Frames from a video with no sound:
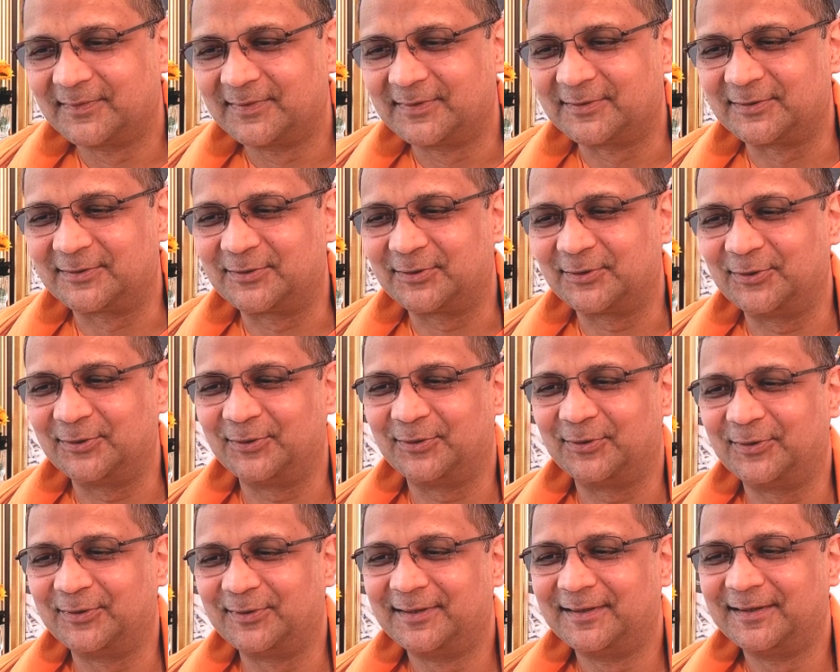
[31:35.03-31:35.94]

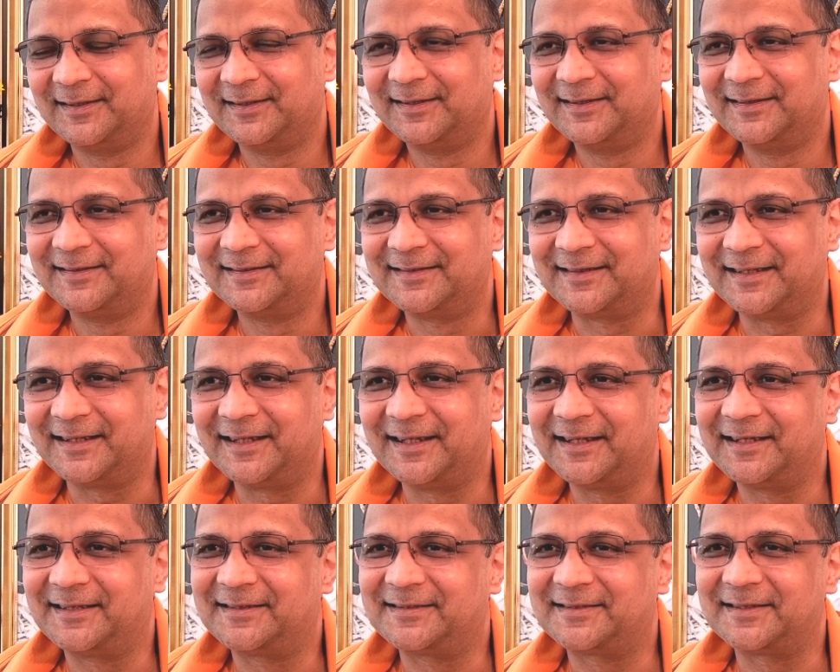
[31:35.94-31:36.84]
So,
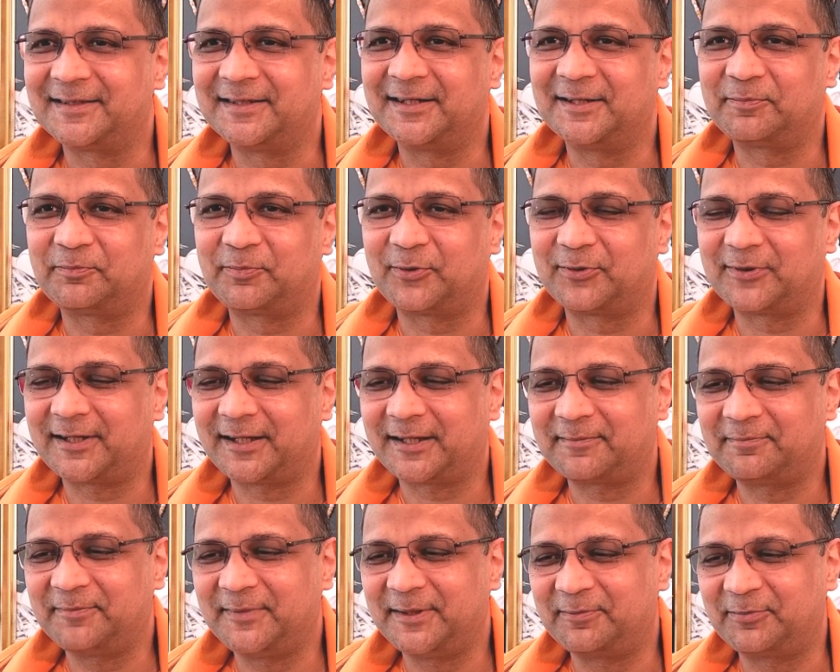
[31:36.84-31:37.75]
sage, sir,
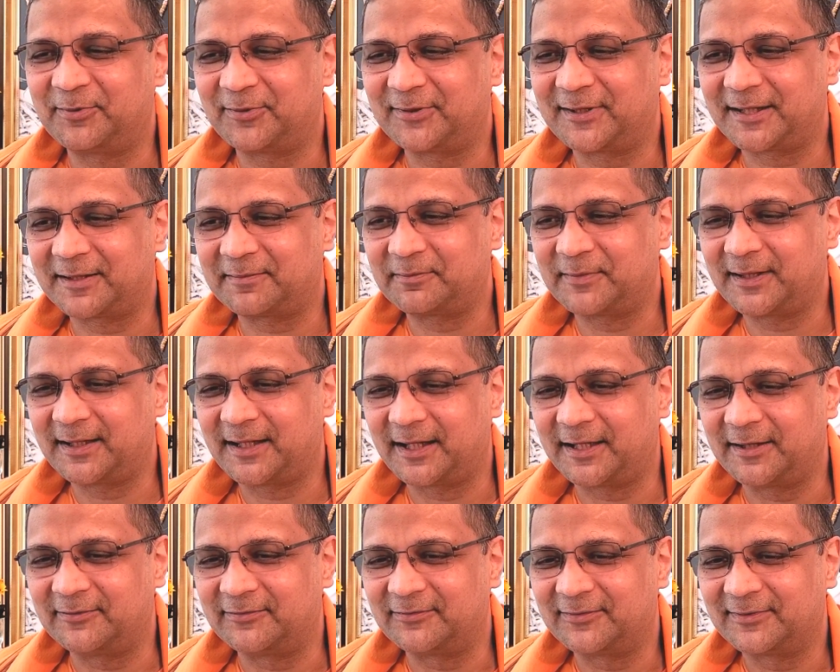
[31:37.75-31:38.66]
protect me, protect my
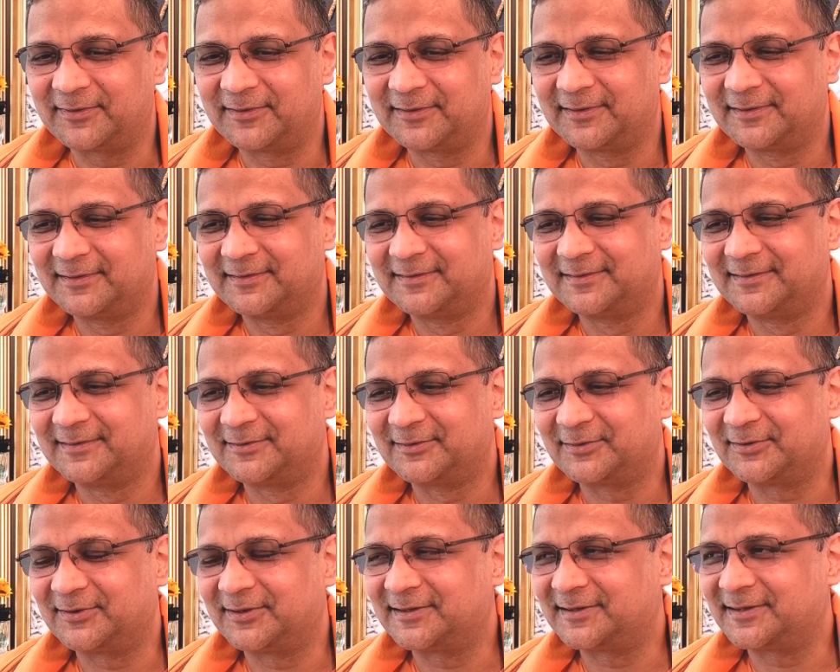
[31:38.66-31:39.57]
life.
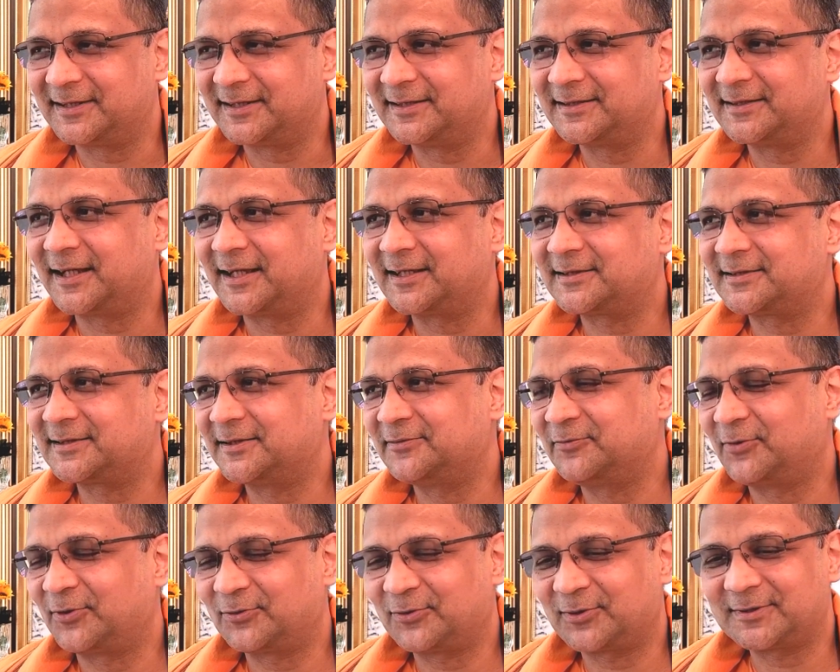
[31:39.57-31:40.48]
So the sage asked
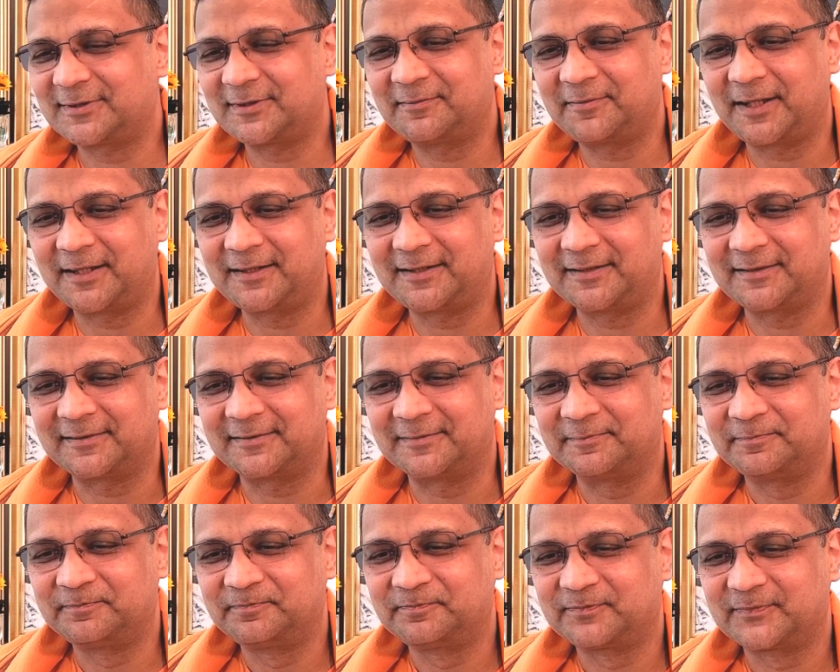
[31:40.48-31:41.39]
him, what was the
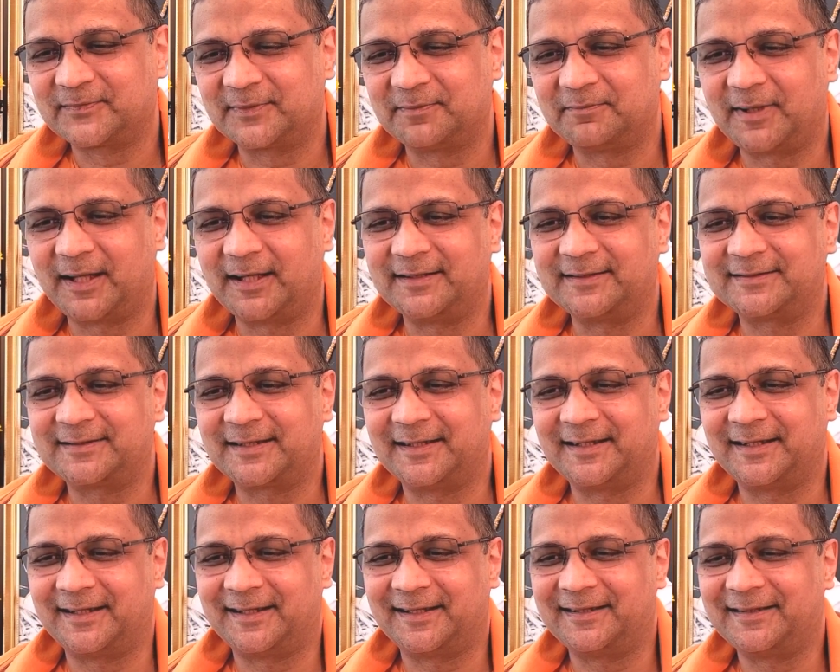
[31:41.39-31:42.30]
matter? Man
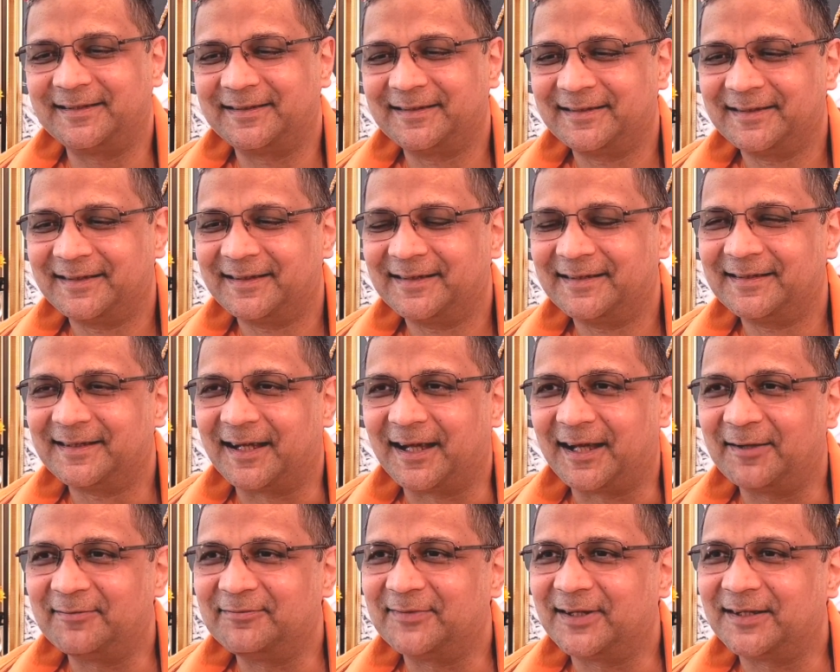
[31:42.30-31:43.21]
said,
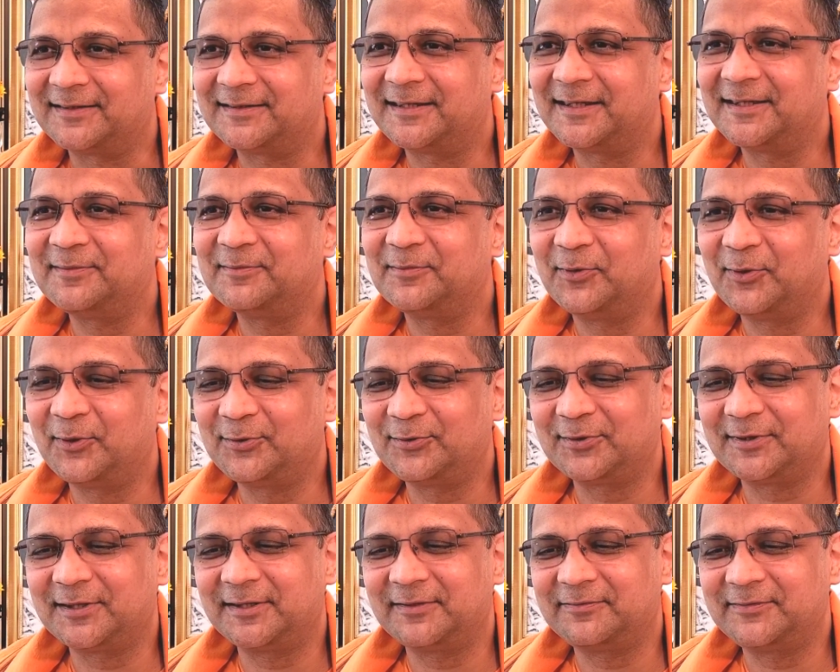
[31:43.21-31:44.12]
I have nothing more
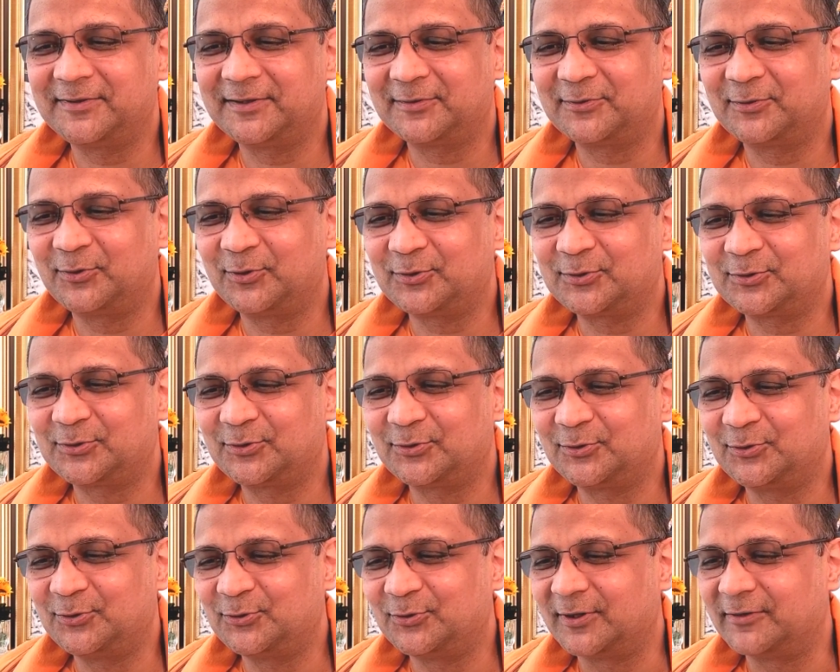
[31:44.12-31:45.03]
to give the ghost
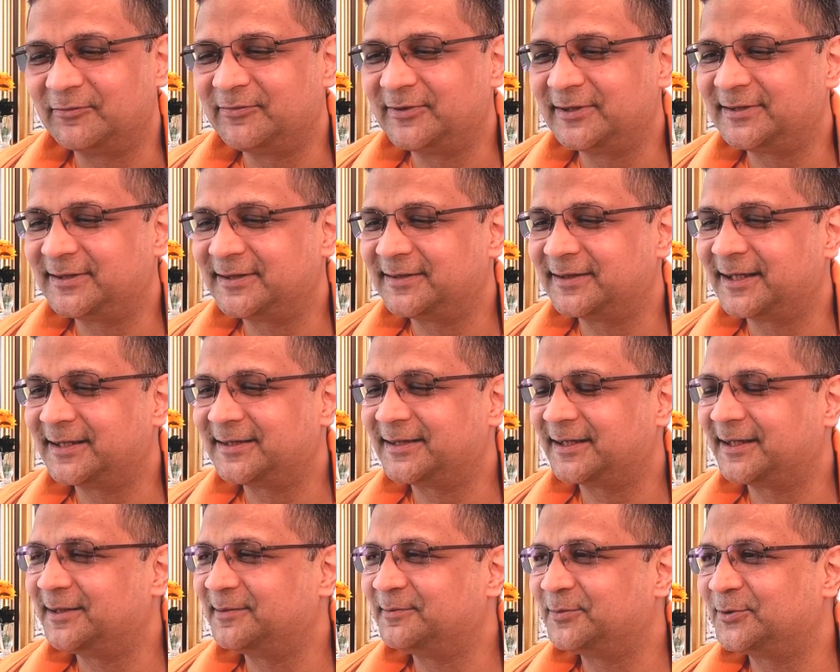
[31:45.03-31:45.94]
to do. Everything I
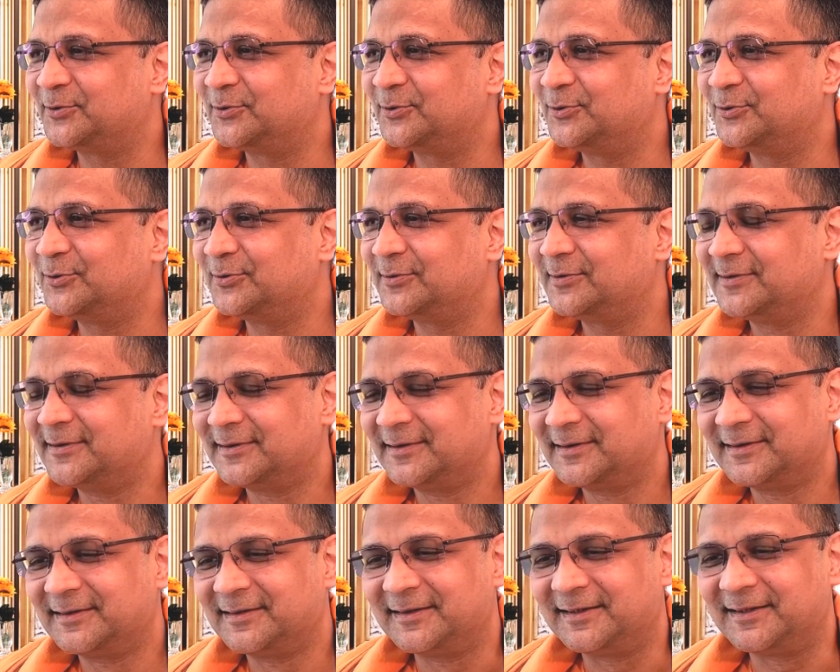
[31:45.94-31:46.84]
tell him to do,
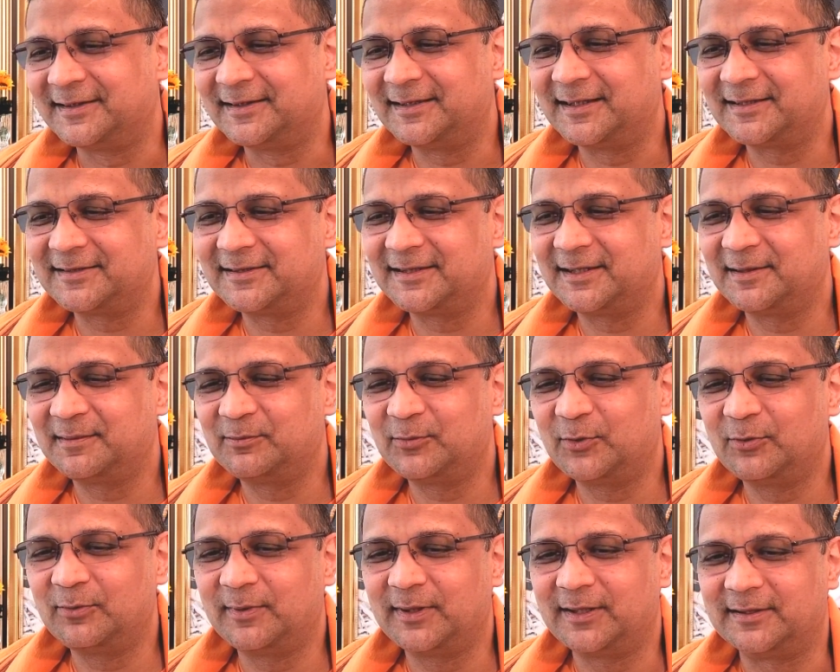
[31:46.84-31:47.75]
he does in a
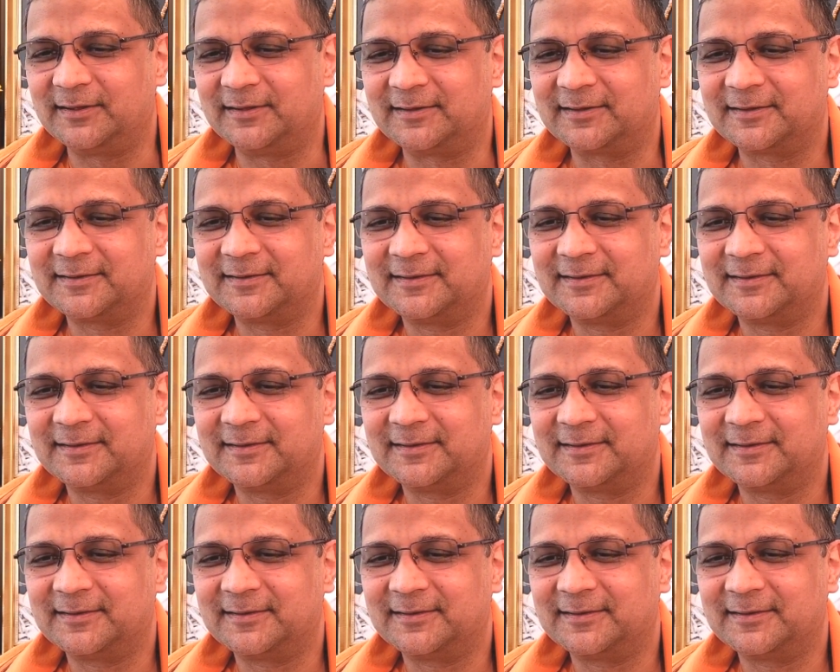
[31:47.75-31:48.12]
moment